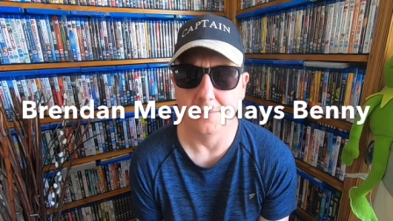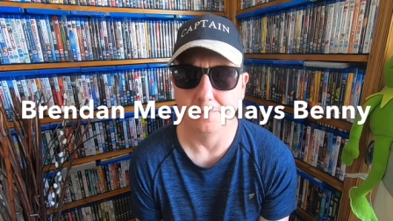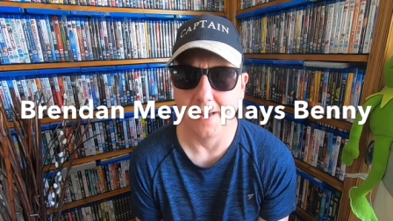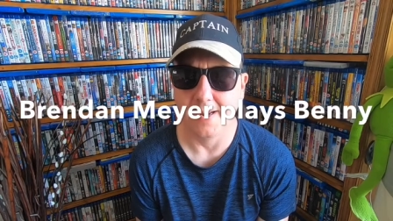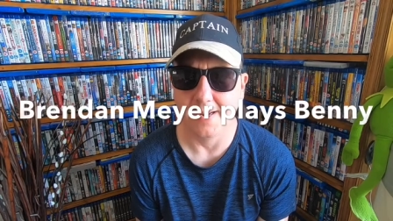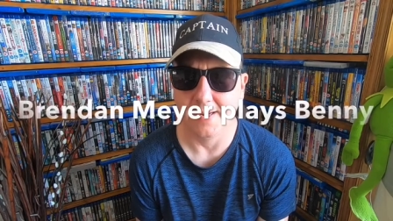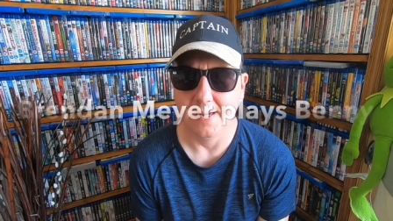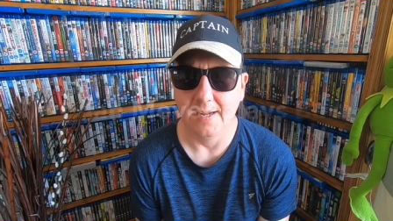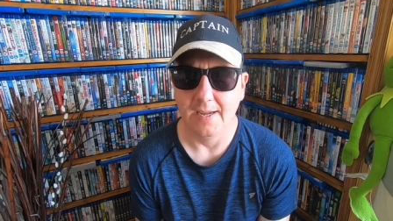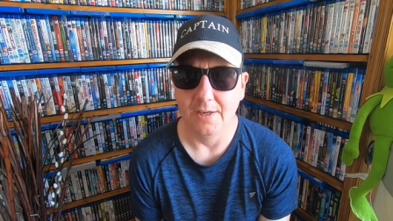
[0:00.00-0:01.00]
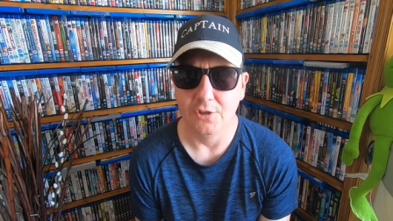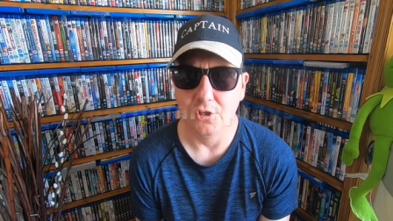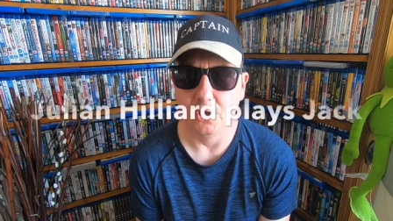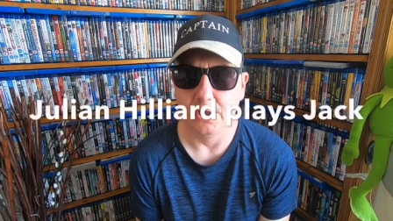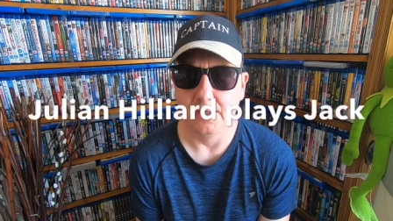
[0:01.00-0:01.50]
Benny.
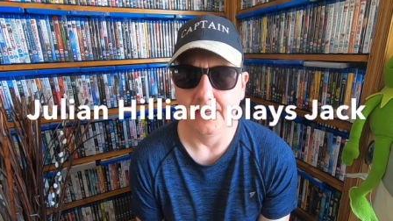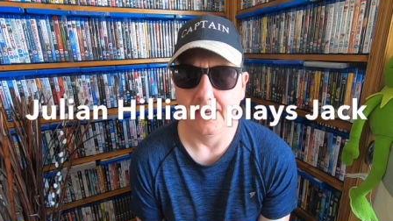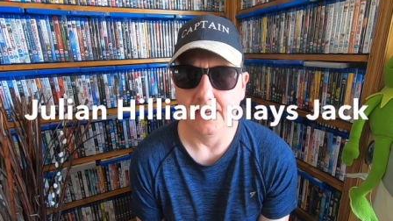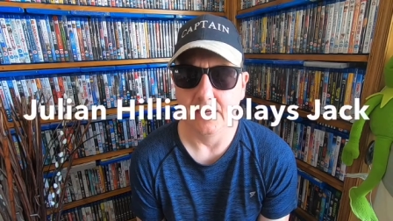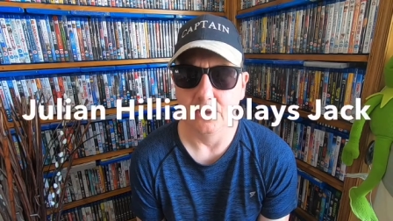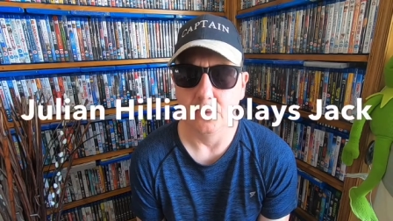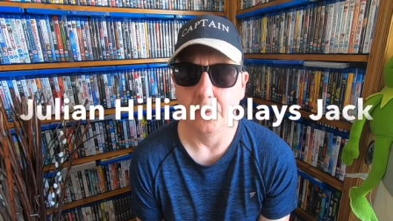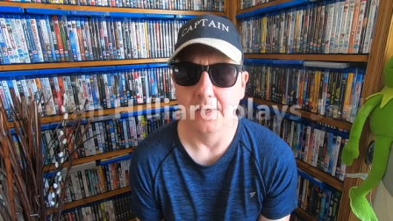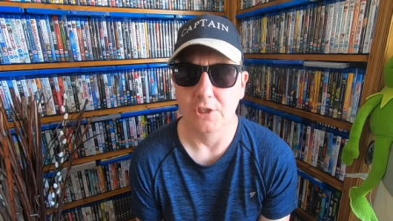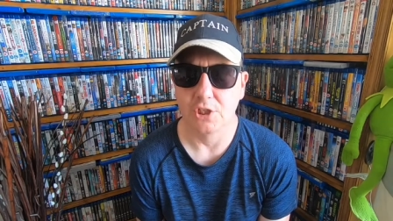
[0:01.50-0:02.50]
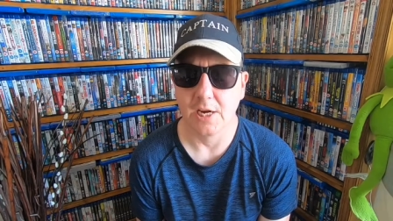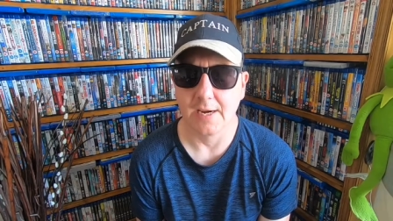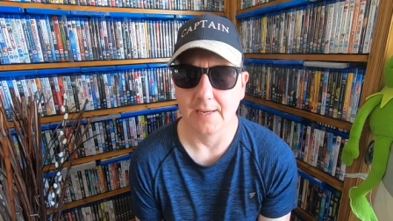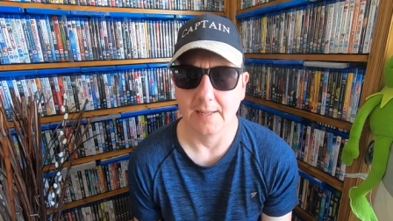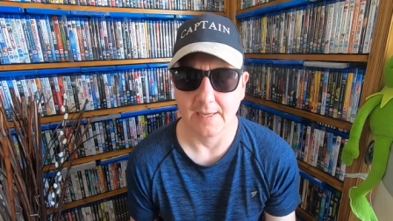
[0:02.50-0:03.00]
Julian Hilliard, who plays
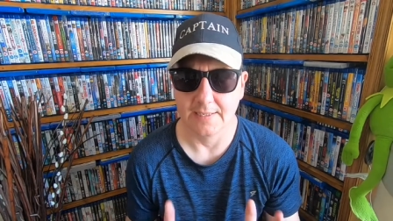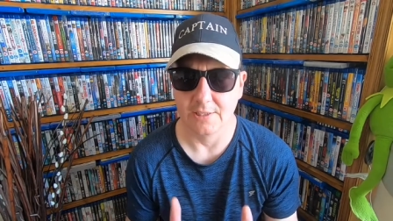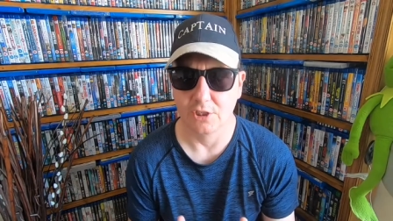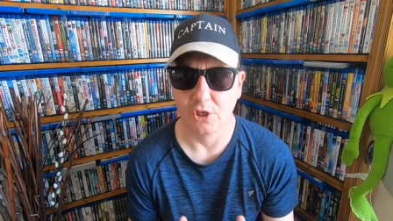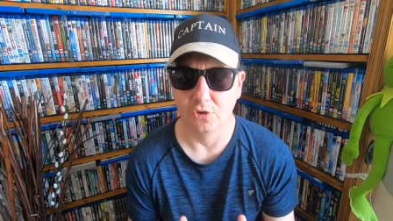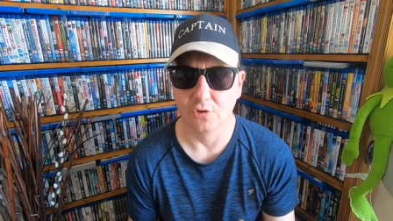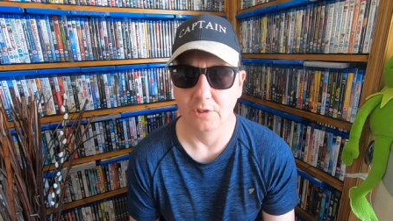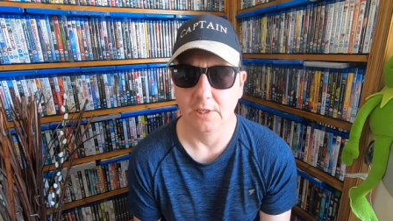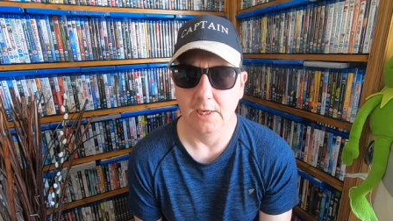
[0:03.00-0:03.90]
Jack, as his children.